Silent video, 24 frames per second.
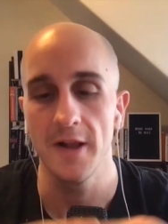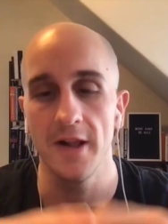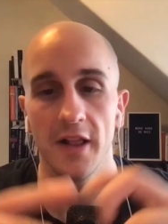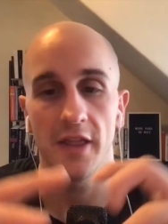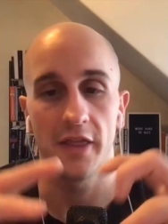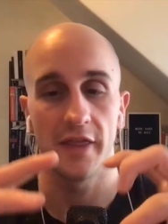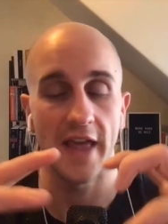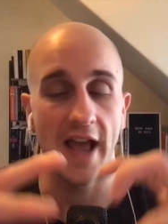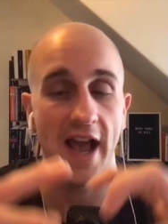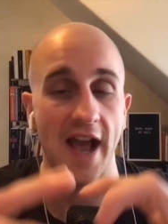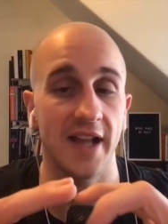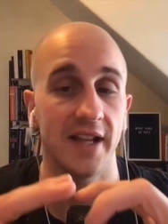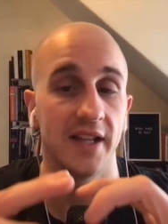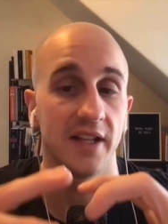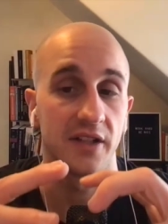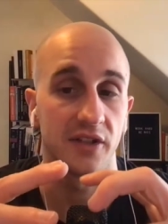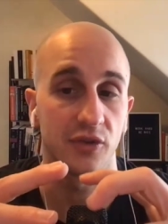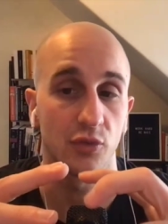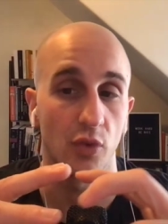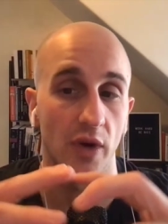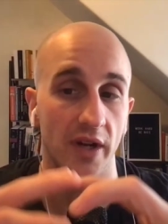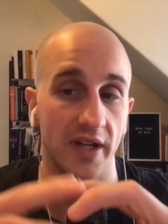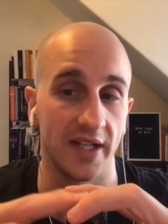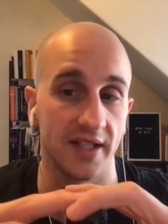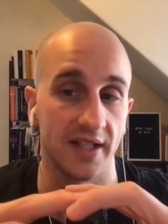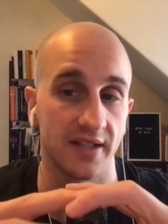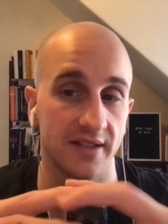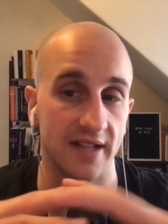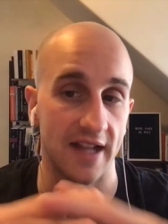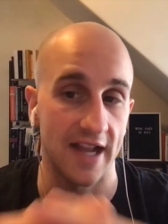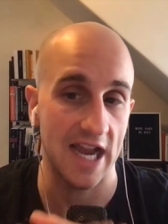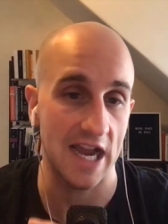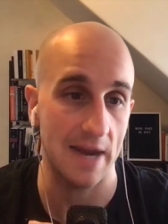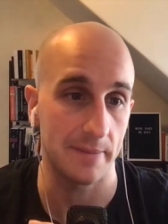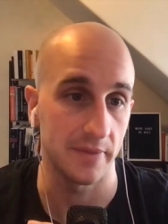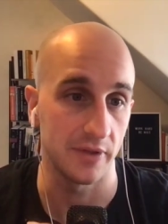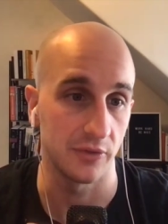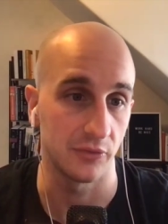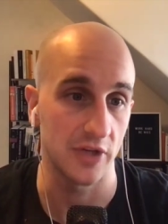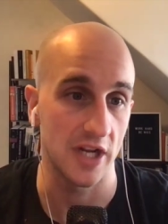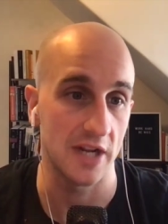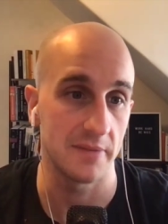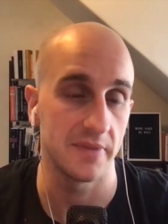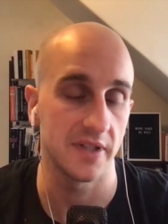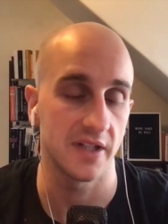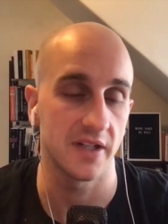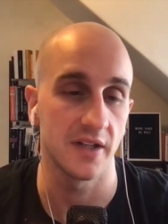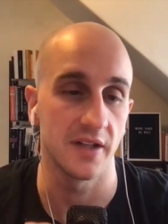That is what needs to happen, right?
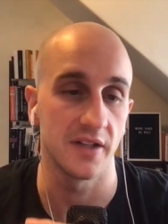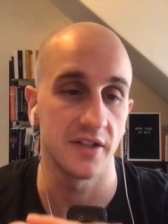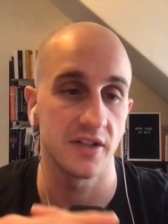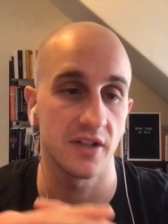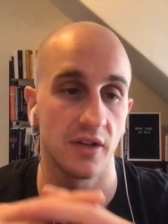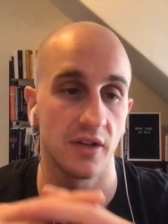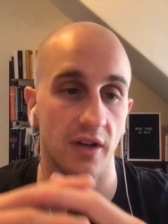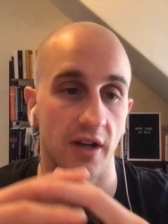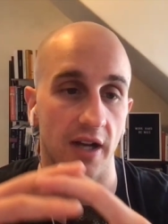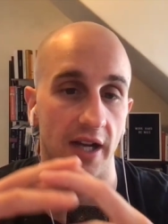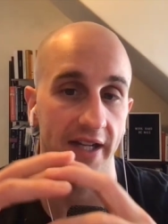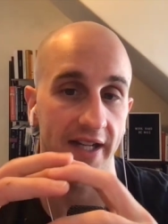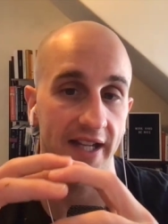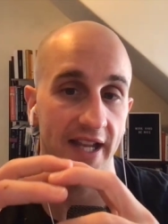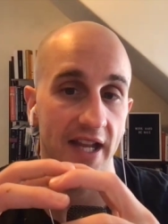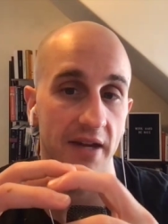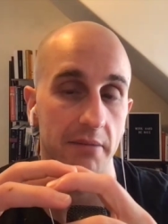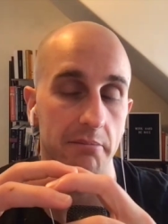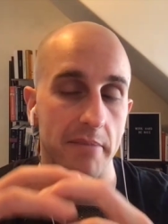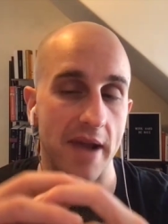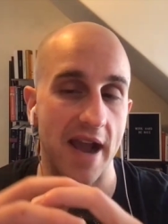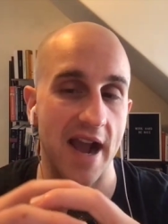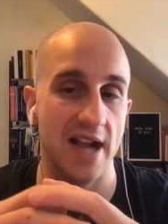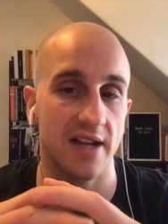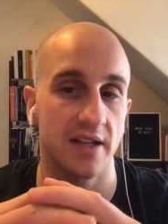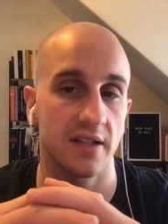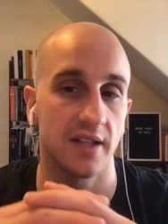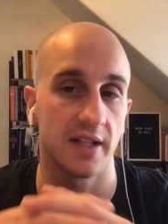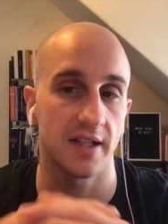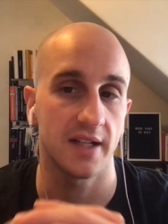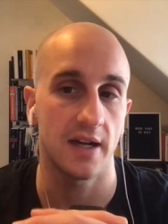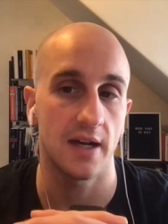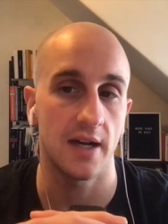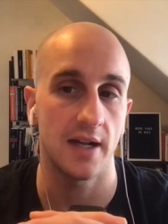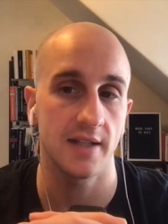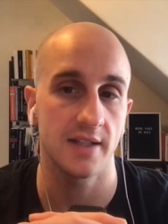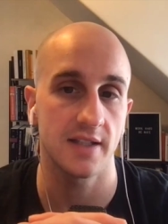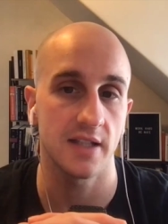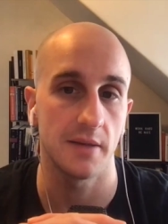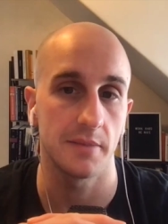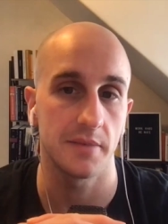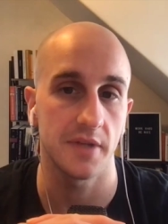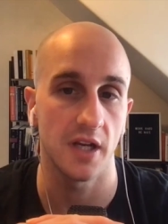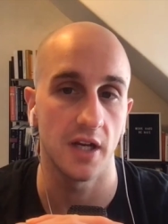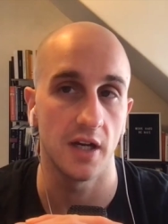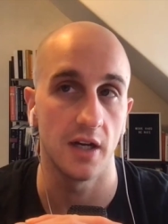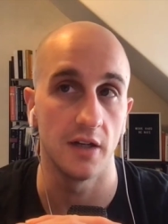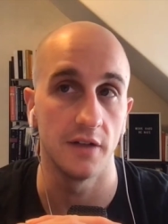Because again, back to the concept
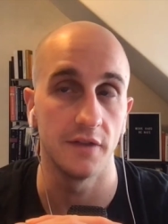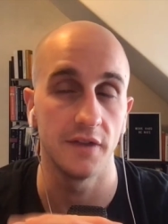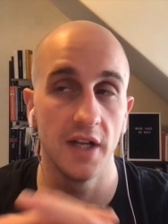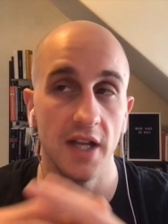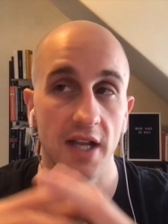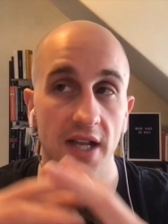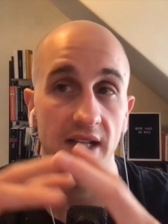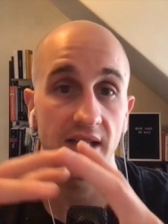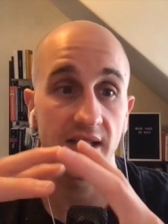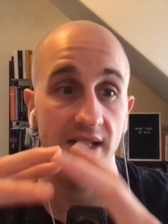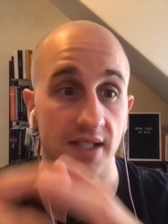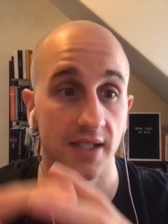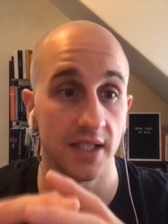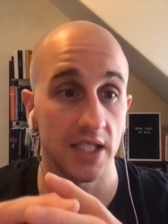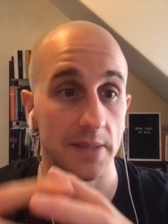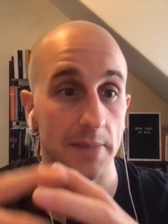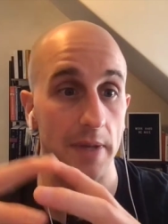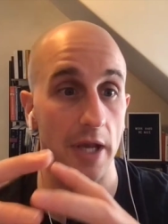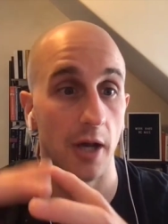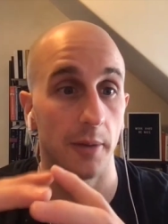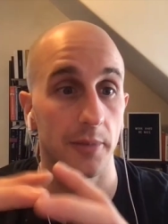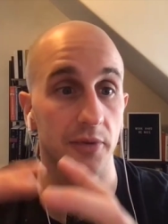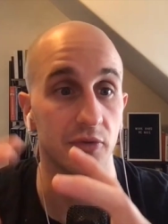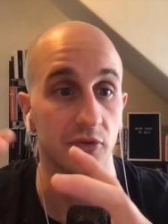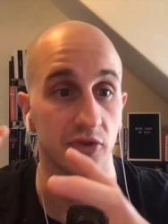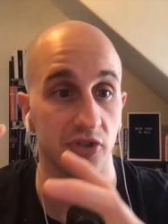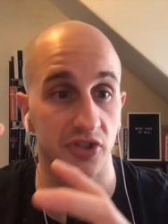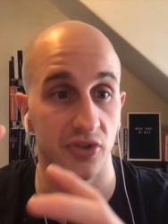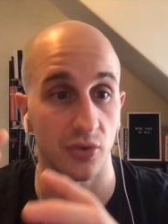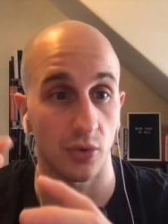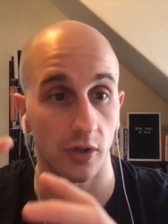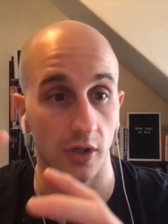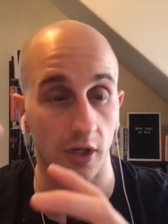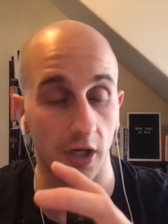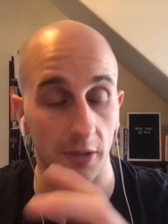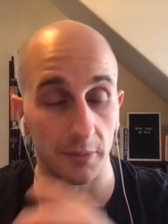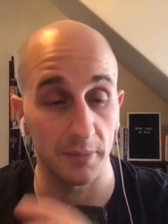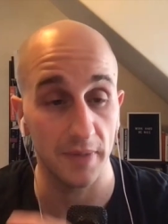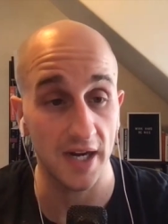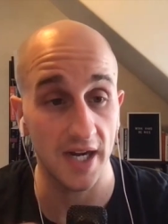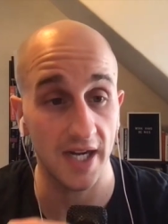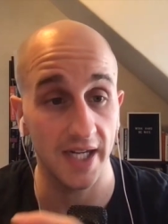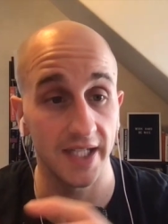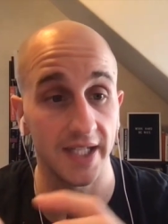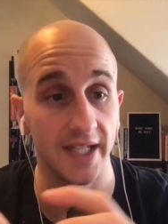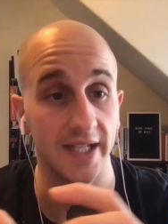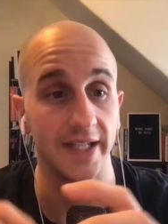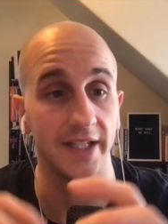of sleep helps restore our
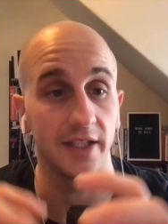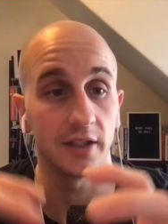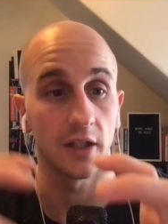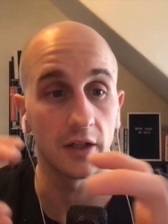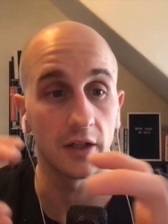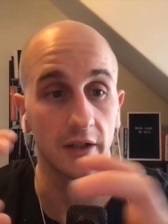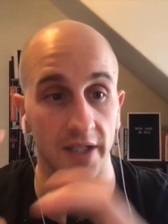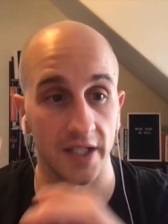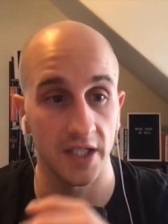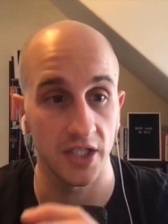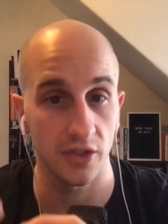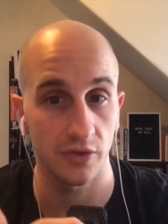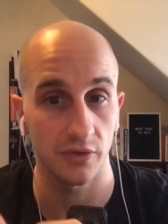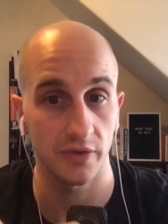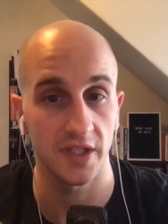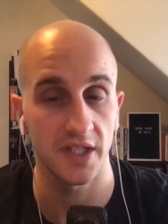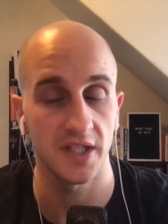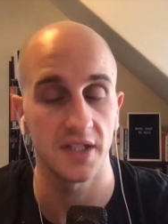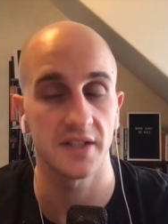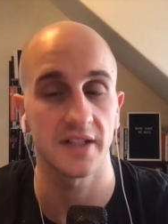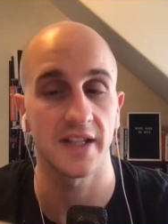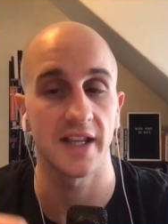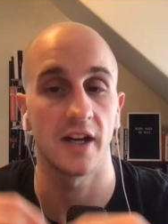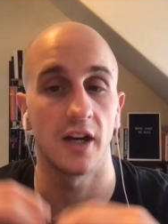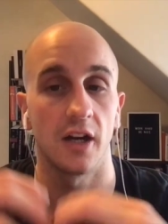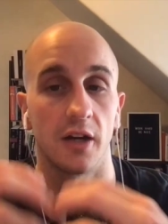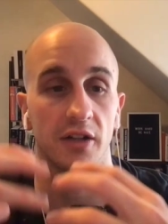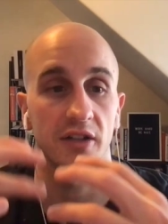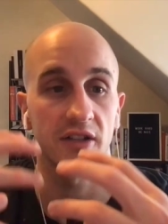body, heal our injuries, get our